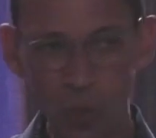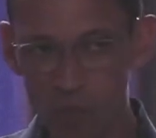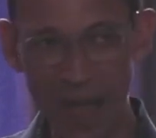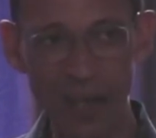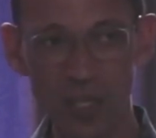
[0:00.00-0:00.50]

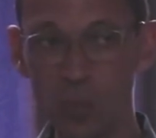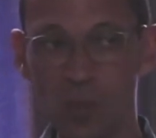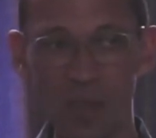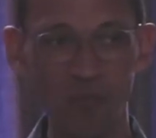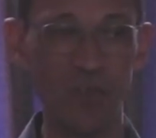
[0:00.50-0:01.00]
valuable than
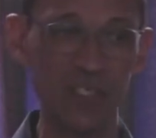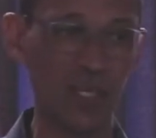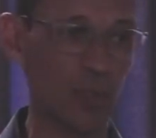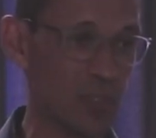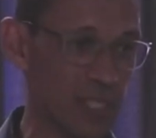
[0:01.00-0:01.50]
physical
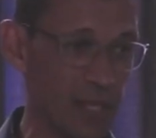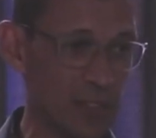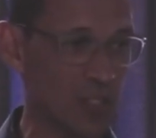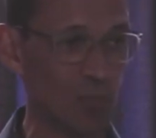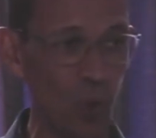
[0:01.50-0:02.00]

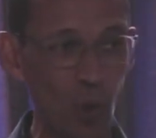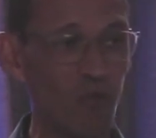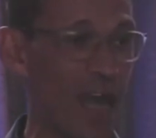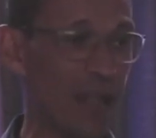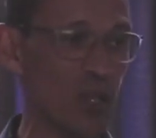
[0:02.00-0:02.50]
possessions, more
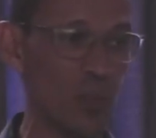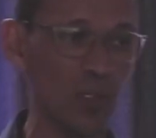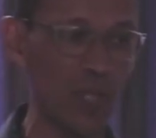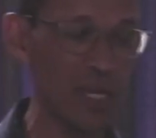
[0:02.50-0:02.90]
valuable than